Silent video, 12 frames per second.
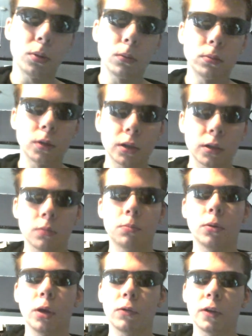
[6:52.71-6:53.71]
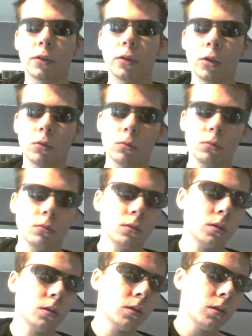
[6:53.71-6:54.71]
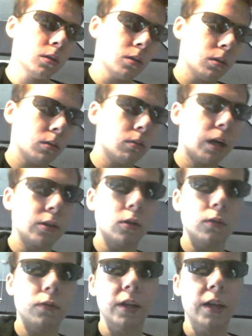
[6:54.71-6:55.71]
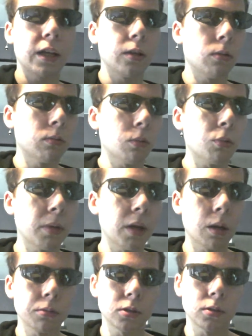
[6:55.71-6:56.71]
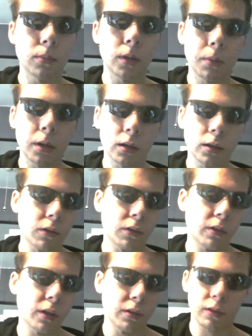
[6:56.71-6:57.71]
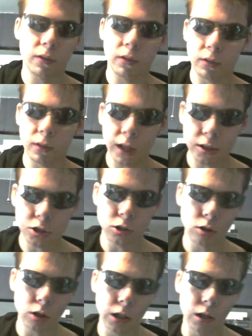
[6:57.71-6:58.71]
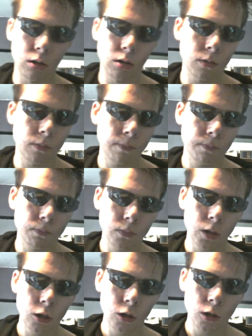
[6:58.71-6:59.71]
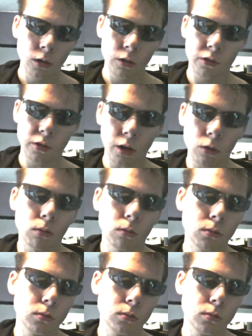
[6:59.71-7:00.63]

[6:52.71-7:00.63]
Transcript: the public, but if I do, I don't think anyone would be able to mimic this, as this is Legend League. So,